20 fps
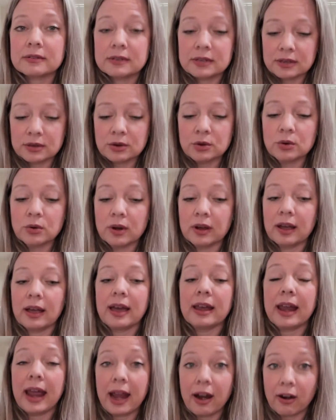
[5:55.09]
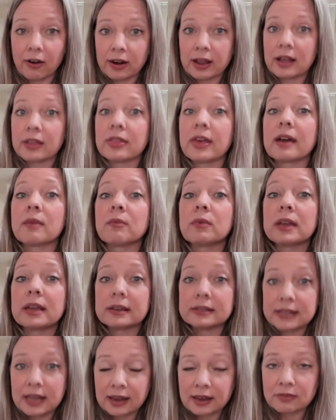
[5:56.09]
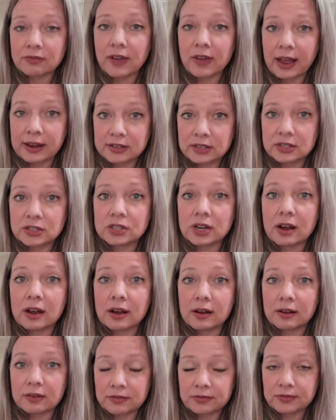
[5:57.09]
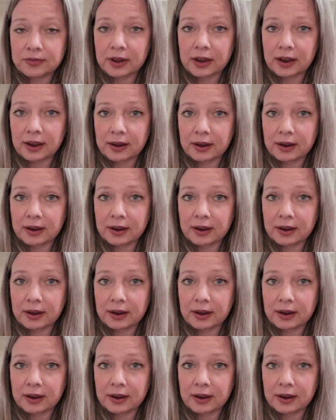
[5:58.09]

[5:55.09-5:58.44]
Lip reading: to an area that we can take advantage of